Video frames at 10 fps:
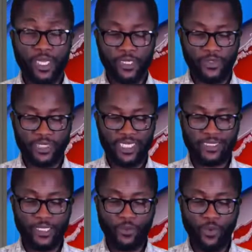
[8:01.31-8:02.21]

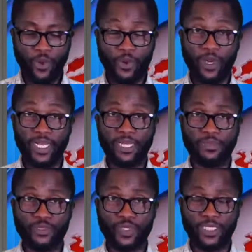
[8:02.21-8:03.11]
resist the war
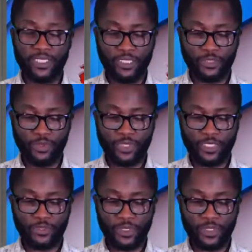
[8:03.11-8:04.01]
between the two
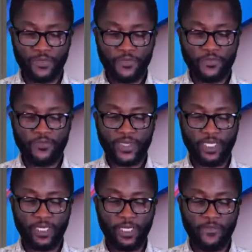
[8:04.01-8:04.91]
countries.
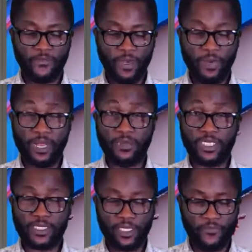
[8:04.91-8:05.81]
A former
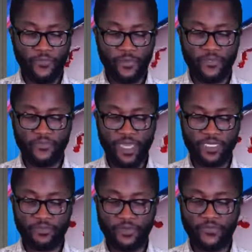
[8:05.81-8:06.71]
Minister of Foreign
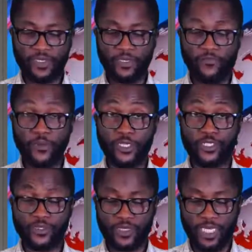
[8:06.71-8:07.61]
Affairs and Professor of
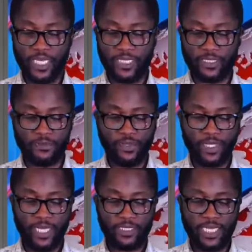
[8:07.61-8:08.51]
Political Science,
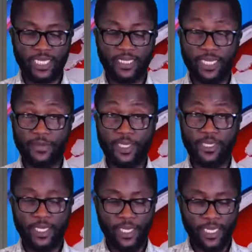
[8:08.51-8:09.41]
Bolaji
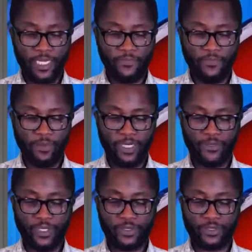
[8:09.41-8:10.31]
Akinyemi, and a former
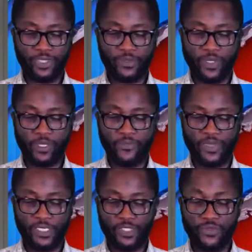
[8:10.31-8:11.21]
Director General of
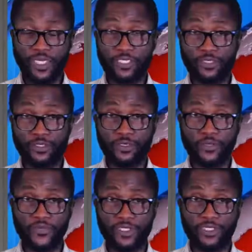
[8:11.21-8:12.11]
Nigeria Institute
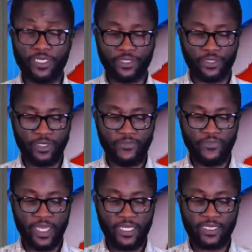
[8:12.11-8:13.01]
of International
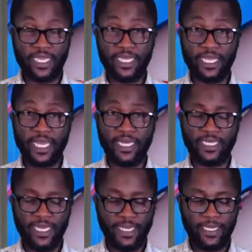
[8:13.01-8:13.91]
Affairs,
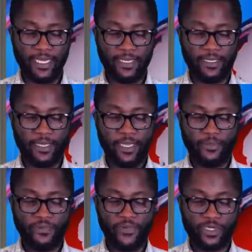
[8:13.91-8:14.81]
NIIA,
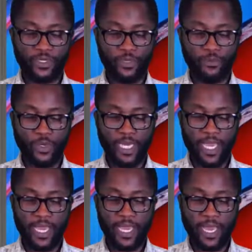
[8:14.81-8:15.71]
Professor
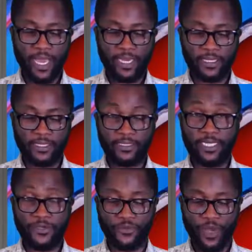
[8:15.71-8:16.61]
Bola
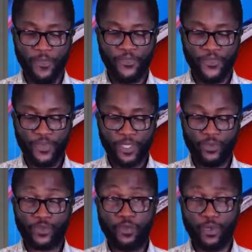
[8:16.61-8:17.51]
Akinteriwa,
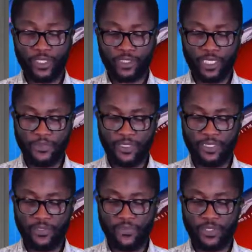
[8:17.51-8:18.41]
who spoke in separate
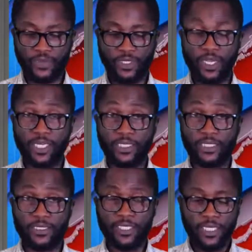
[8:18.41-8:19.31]
interviews with The
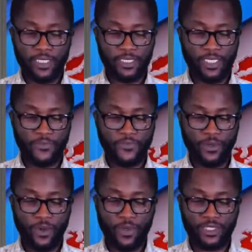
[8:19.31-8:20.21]
Guardian,
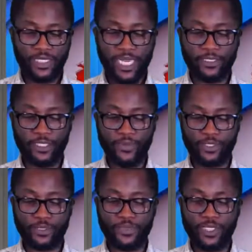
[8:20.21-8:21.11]
therefore urged
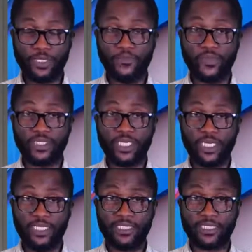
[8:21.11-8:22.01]
Nigerians to brace up for the
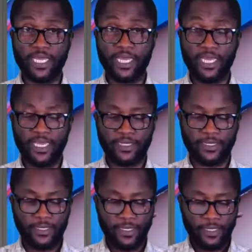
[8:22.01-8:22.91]
challenges ahead.
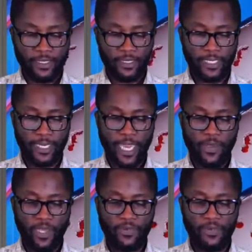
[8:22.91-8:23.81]
They,
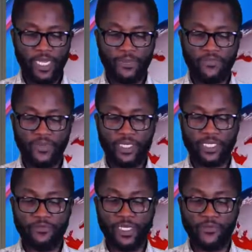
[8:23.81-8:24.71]
however, blamed the federal
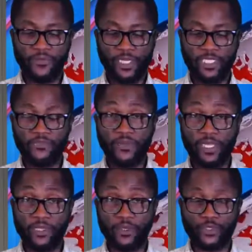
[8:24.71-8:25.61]
government for its
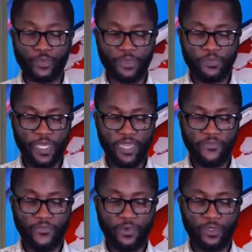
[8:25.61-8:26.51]
failure to
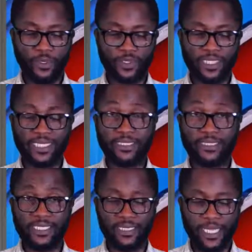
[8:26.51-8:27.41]
prepare for
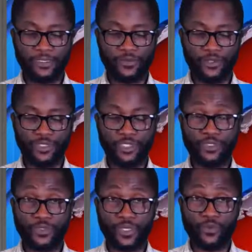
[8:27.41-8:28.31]
uncertainties like the
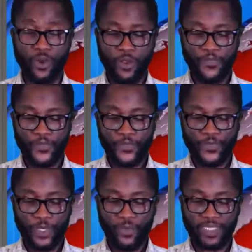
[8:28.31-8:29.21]
Russia-Ukraine war,
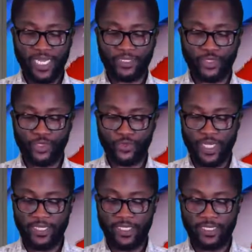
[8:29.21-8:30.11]
which has
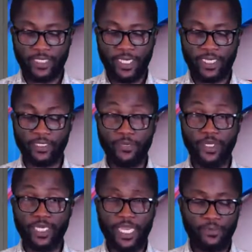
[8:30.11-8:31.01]
strained its
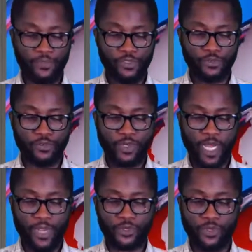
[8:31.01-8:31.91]
economy and pushed more
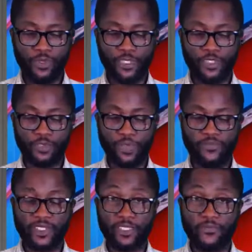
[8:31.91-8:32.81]
households into
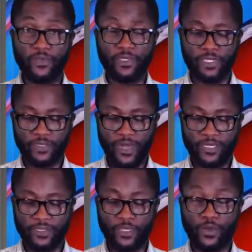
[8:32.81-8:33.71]
poverty following the
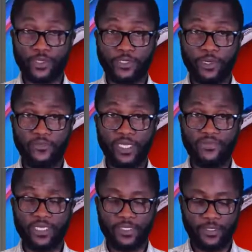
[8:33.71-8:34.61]
rising cost of
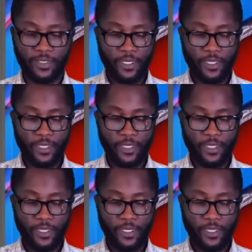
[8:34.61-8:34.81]
living.